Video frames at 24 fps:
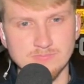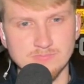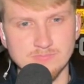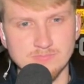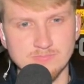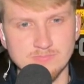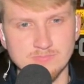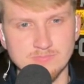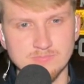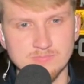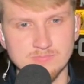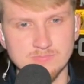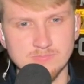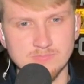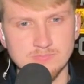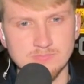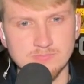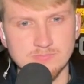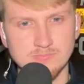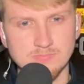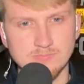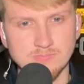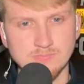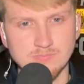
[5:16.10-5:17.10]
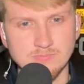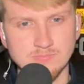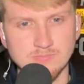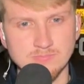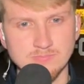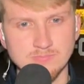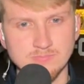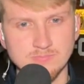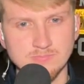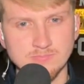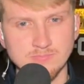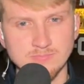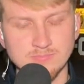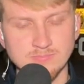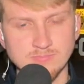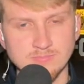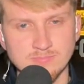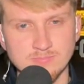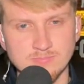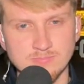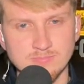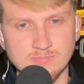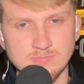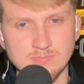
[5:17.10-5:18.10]

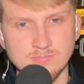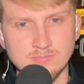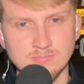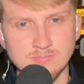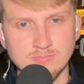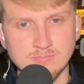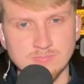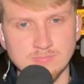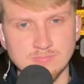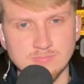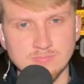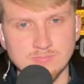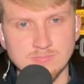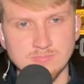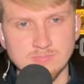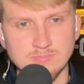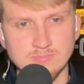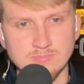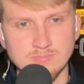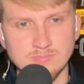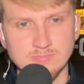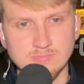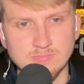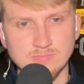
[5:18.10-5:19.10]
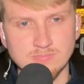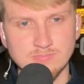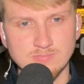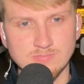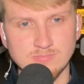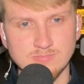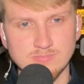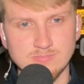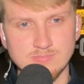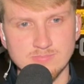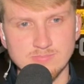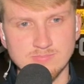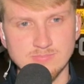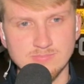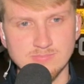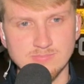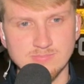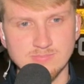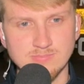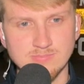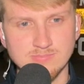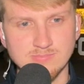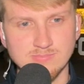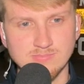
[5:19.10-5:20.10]

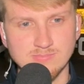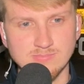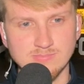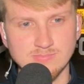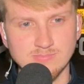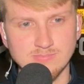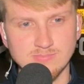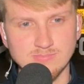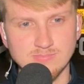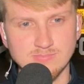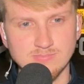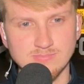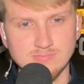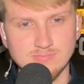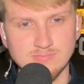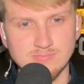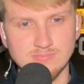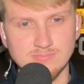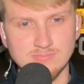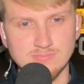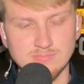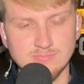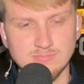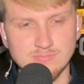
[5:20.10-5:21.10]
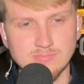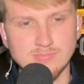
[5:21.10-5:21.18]
[no speech]